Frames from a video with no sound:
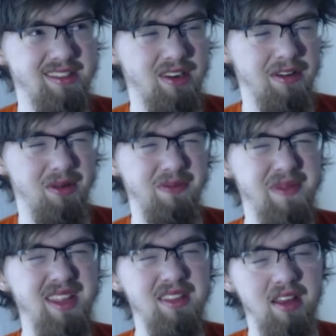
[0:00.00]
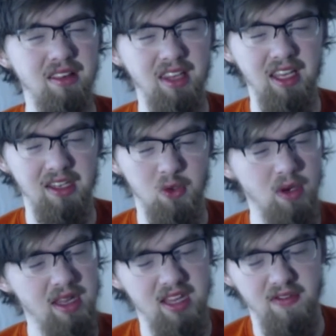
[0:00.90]
or mid to late
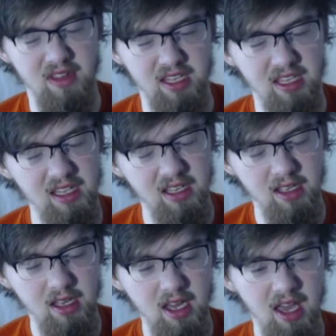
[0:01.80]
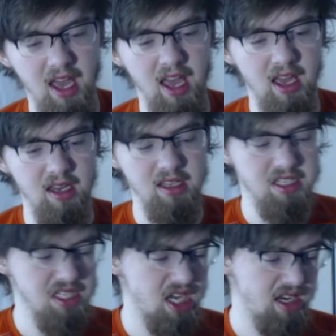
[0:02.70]
2017, and it
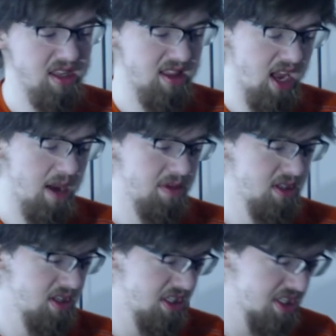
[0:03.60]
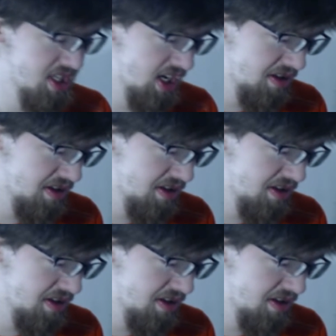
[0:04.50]
just kind of stopped. It just kind